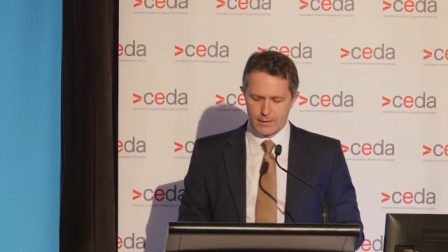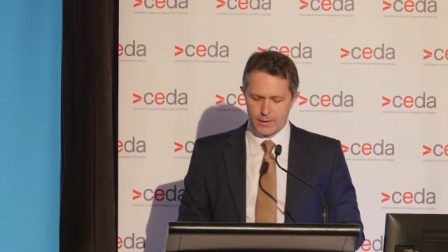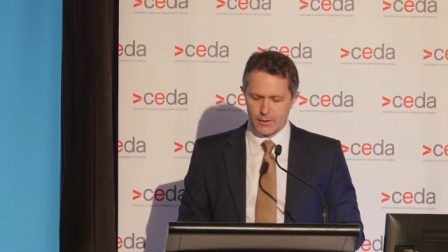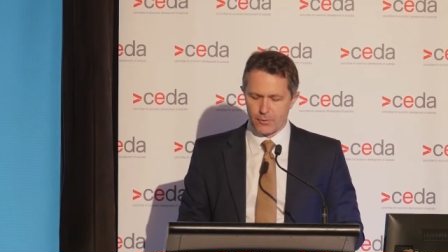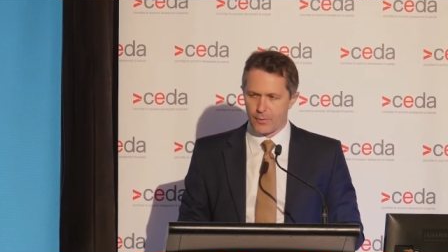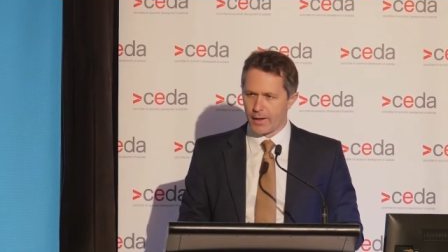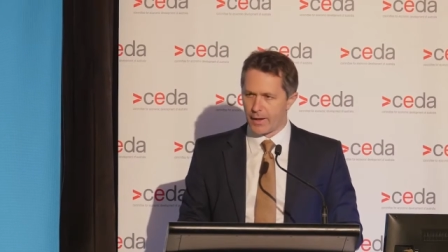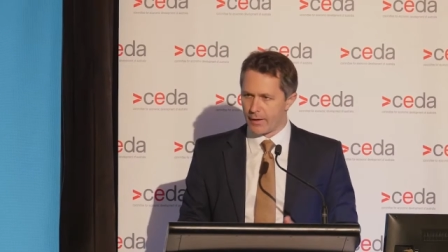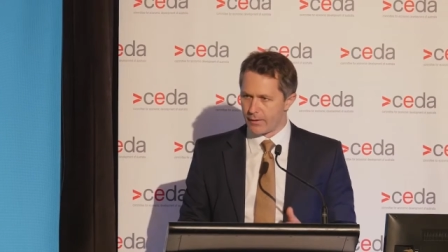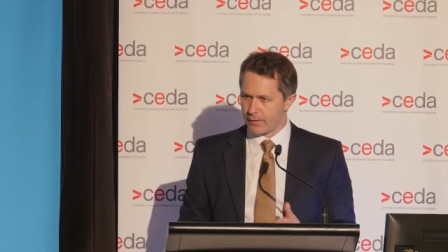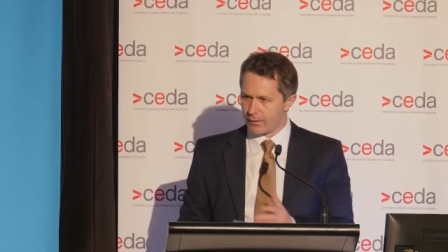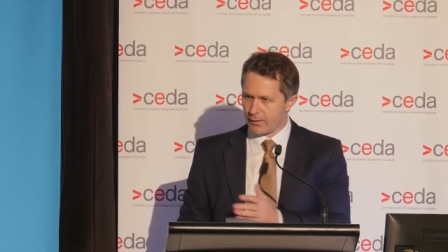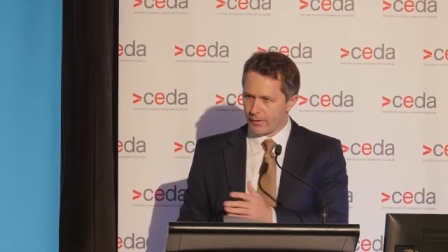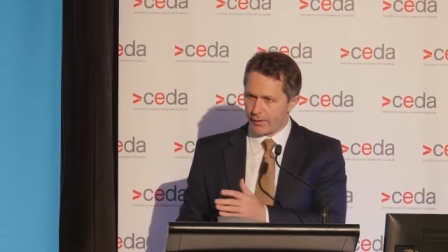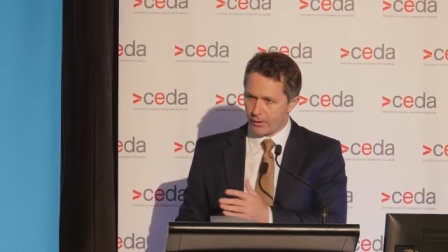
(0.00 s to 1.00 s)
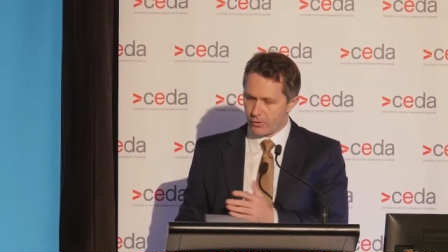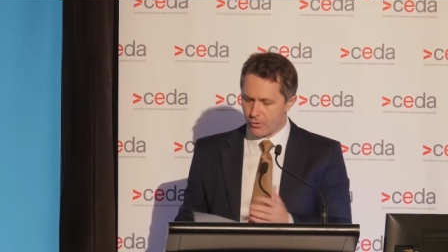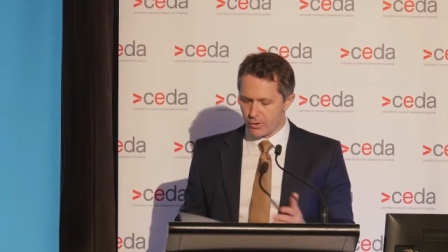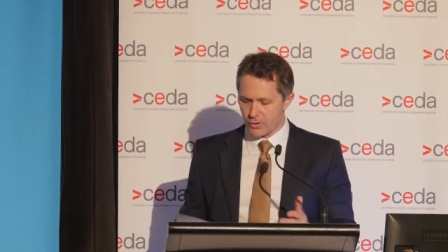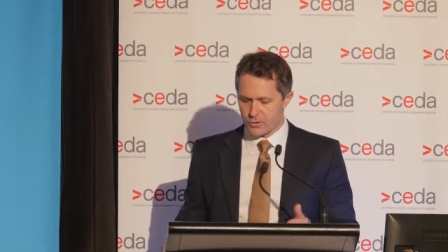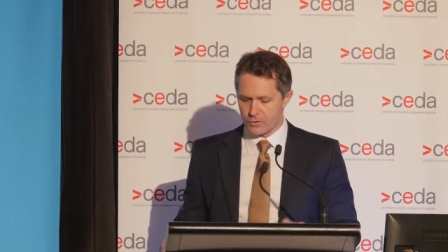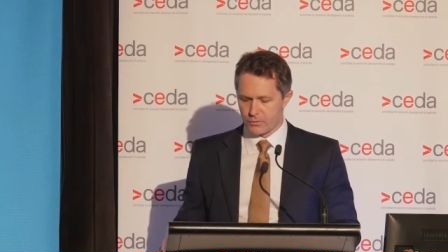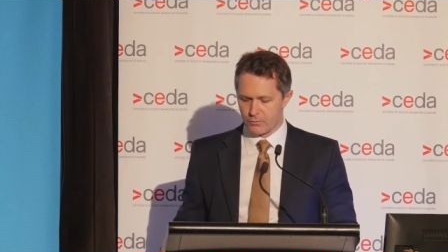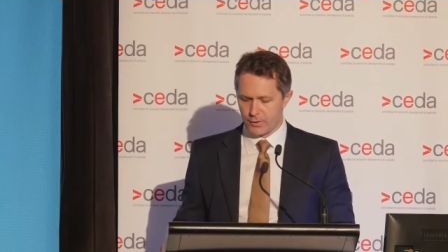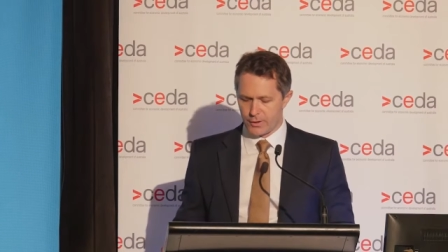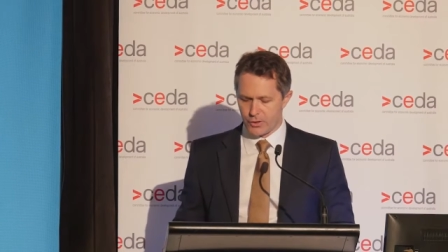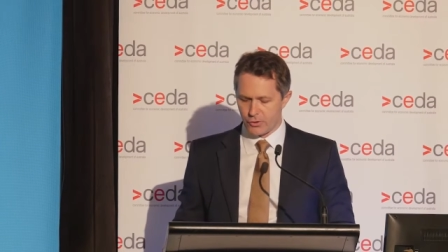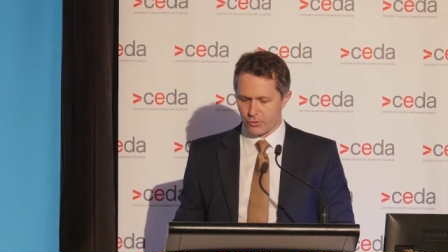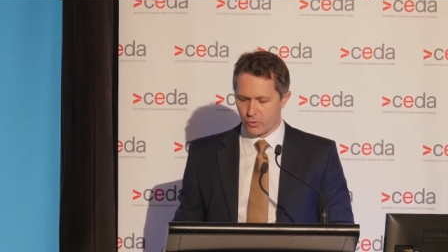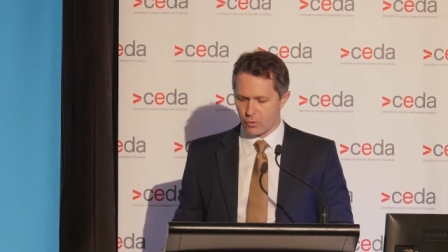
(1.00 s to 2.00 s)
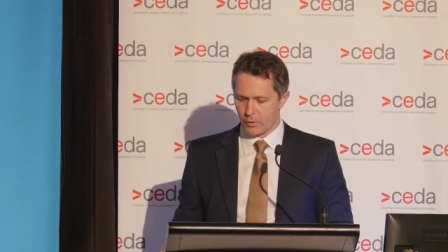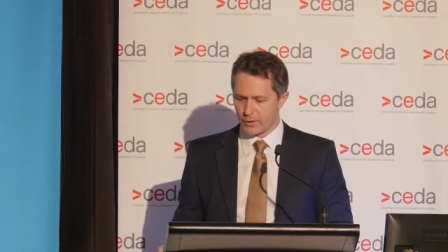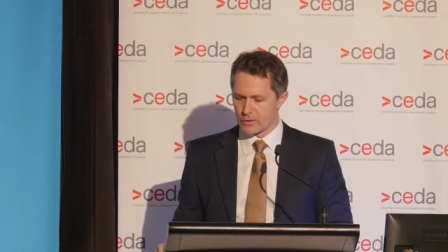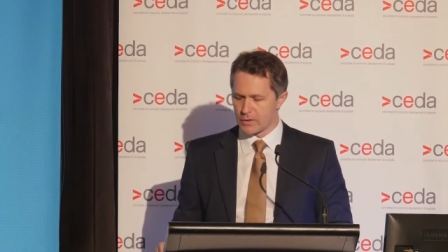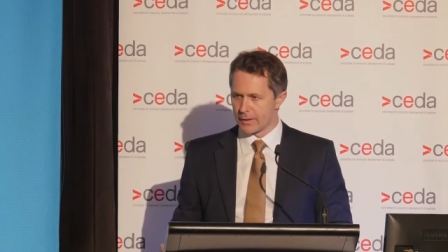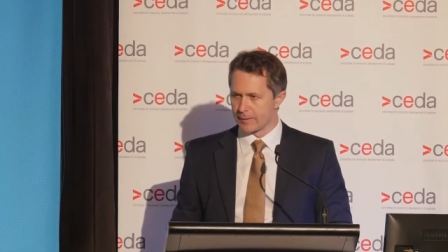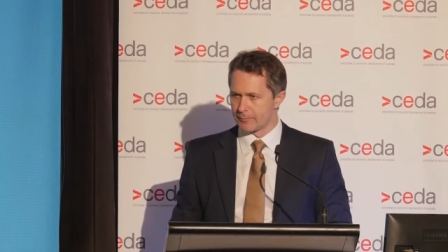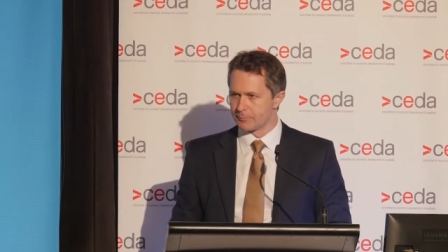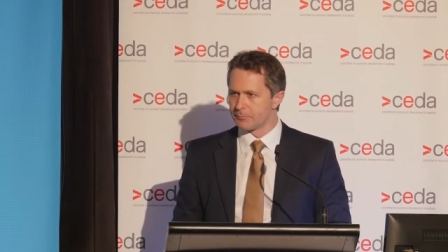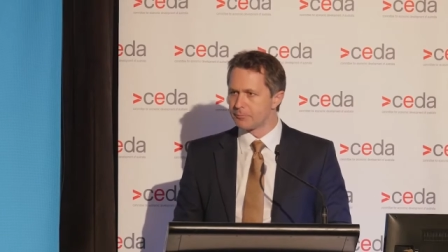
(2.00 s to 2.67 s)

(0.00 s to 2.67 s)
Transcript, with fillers: around and across regional Queensland.